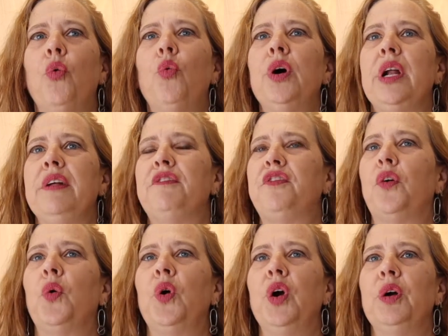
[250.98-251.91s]
would
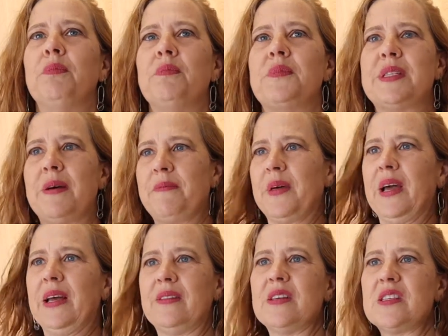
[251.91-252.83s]
inform
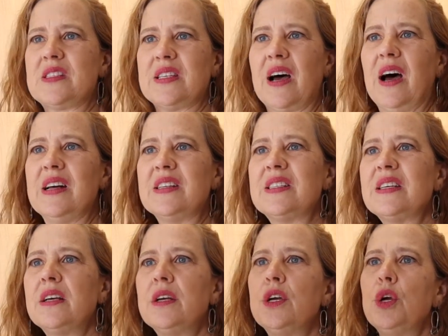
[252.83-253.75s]
something this size.
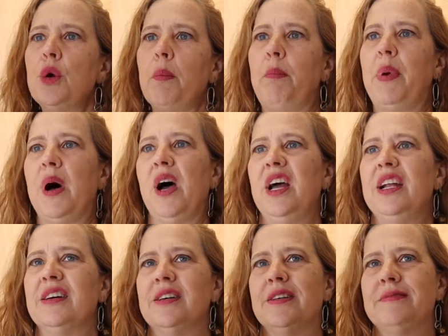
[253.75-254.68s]
But
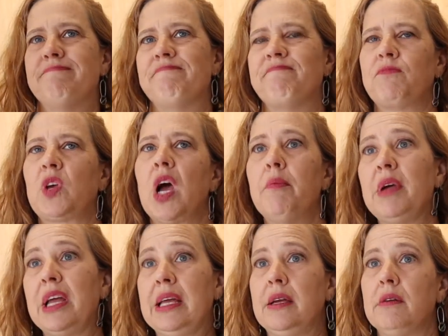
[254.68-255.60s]
um,
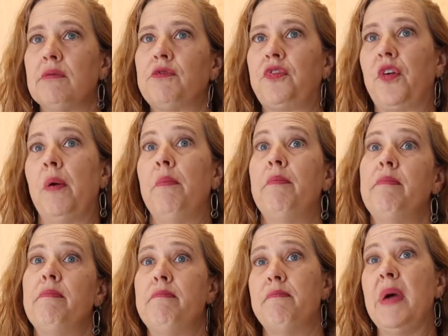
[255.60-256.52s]
coming from
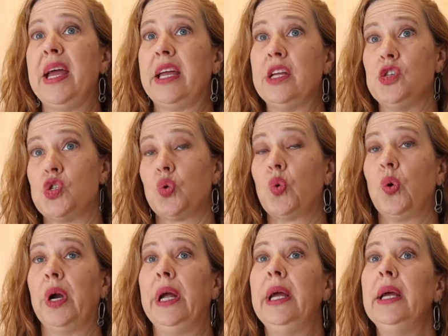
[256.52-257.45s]
making
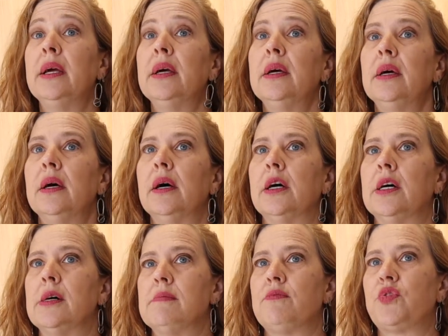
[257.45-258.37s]
jewelry
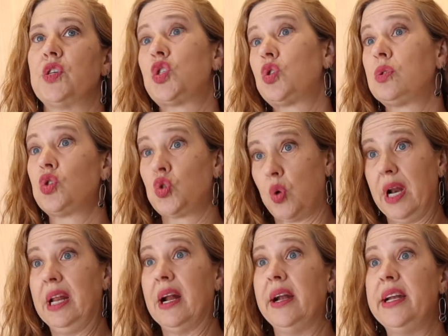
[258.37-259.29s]
um, for
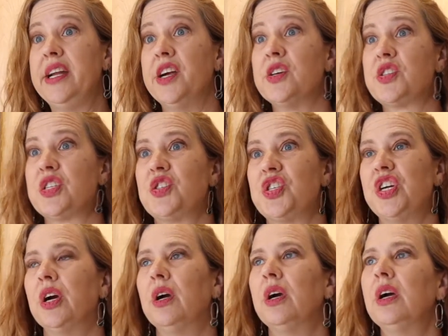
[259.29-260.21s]
29 years this
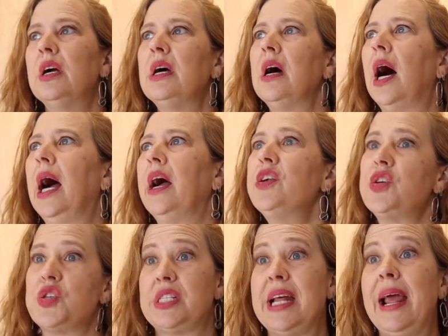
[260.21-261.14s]
year, I
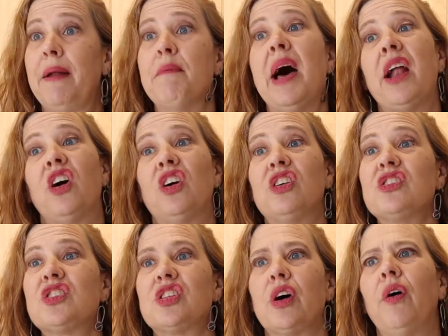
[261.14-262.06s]
understand metal,
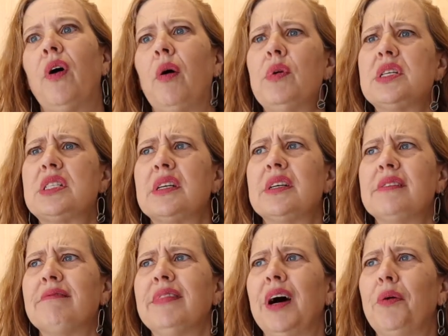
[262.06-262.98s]
so I wasn't
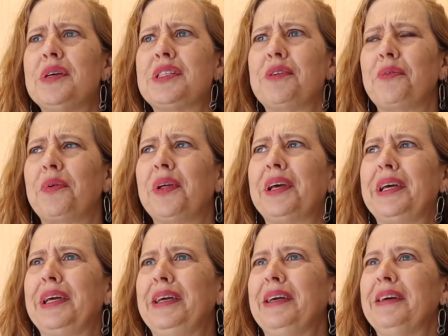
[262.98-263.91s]
I wasn't
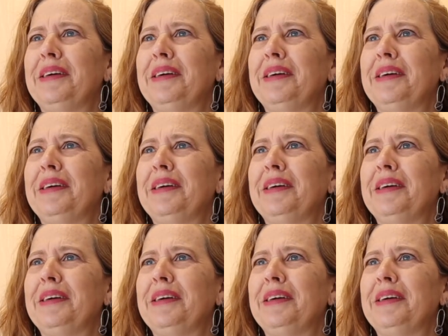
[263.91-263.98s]
really